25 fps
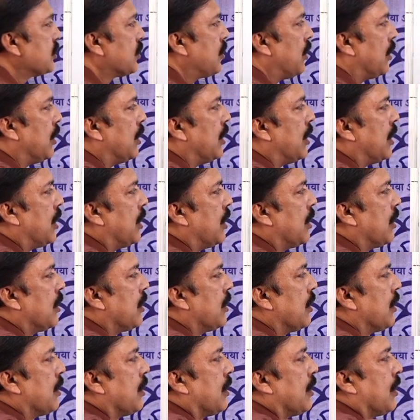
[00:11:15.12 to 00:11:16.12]
color
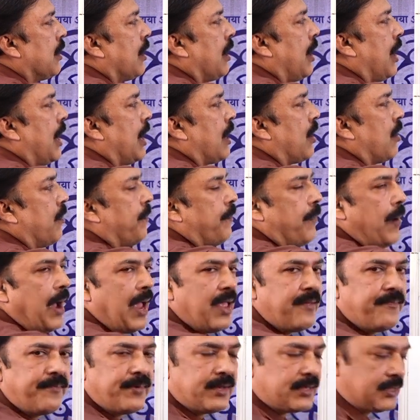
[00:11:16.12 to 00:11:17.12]
are of
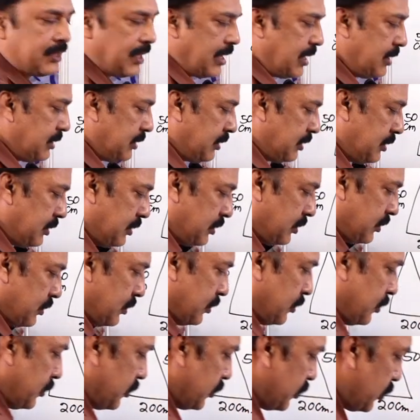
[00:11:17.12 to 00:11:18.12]
5 pieces.
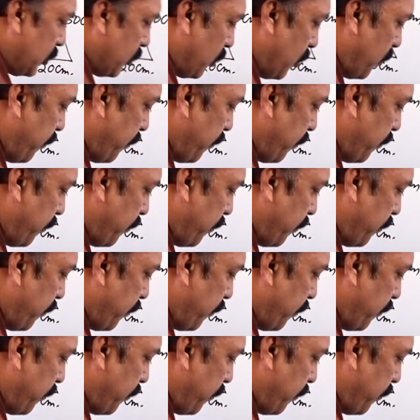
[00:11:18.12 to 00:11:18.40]
So,